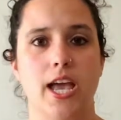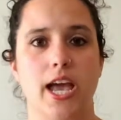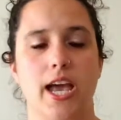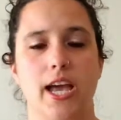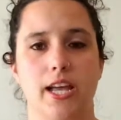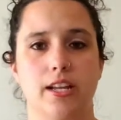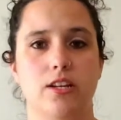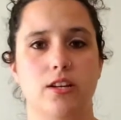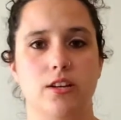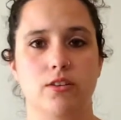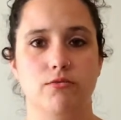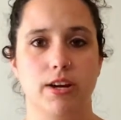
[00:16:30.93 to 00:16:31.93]
And
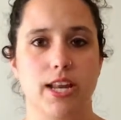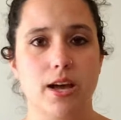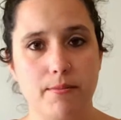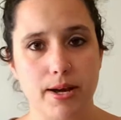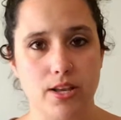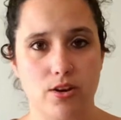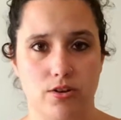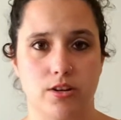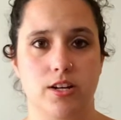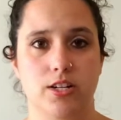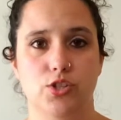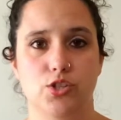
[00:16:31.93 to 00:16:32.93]
right now my yarn
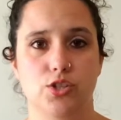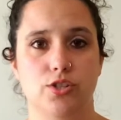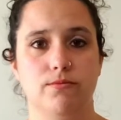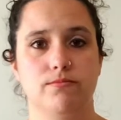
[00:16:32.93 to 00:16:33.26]
hutch